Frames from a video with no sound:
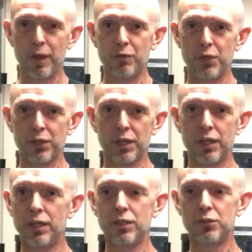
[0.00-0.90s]
if you're
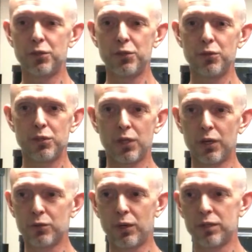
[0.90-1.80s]
getting into
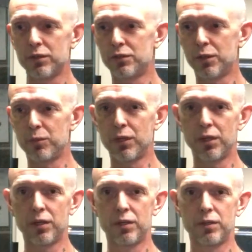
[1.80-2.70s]
shell dwellers, some
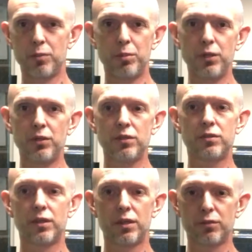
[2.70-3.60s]
of the
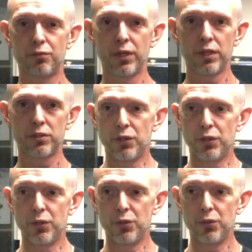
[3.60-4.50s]
beauties of this fish,
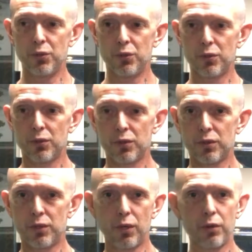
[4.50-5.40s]
you
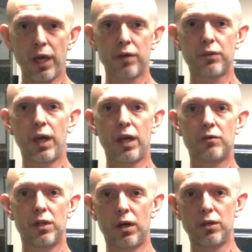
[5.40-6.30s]
don't have to
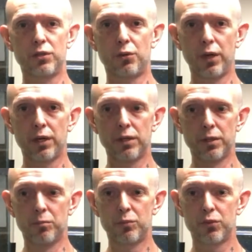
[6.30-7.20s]
have a large aquarium.